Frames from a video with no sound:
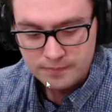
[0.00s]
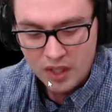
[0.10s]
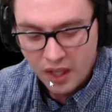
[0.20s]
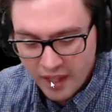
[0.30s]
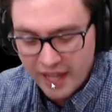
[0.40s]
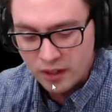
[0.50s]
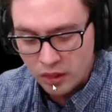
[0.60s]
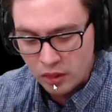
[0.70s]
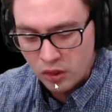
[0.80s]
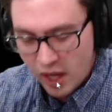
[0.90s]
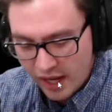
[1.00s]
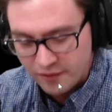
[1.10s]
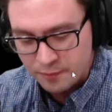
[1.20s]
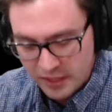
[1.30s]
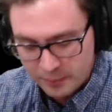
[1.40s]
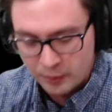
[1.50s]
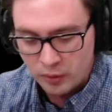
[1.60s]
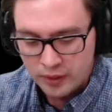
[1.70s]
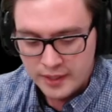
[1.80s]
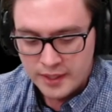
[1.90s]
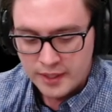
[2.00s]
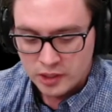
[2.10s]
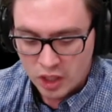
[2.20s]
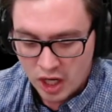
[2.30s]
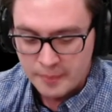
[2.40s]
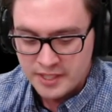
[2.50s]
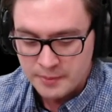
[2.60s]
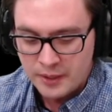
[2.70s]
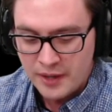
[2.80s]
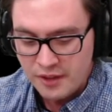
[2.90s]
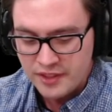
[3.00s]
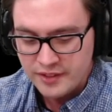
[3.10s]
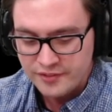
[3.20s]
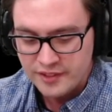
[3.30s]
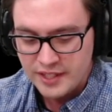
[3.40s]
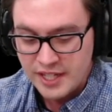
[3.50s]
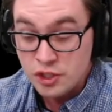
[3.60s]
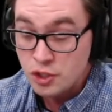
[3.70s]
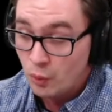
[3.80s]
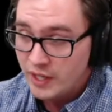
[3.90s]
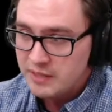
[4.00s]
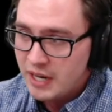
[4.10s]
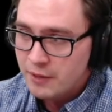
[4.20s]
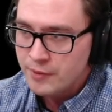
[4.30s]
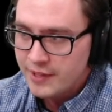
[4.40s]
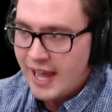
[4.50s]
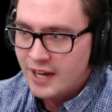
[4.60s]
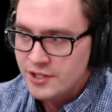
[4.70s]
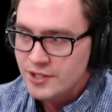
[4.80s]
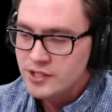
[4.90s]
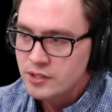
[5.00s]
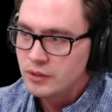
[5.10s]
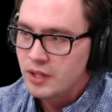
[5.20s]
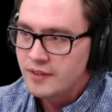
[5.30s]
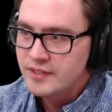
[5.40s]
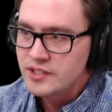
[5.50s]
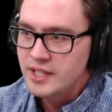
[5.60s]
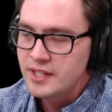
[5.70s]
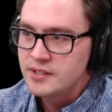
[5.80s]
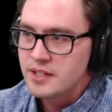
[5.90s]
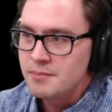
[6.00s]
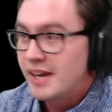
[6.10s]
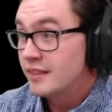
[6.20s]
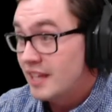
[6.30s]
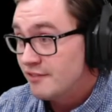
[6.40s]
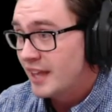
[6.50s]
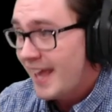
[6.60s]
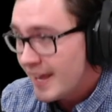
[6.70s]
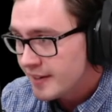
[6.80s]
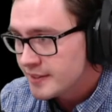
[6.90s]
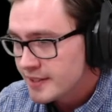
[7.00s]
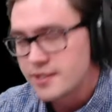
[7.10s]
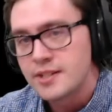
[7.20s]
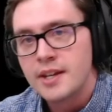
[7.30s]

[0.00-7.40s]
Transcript: I had a lot of people comment about how they've enjoyed my reactions to a lot of these things and my level-headedness.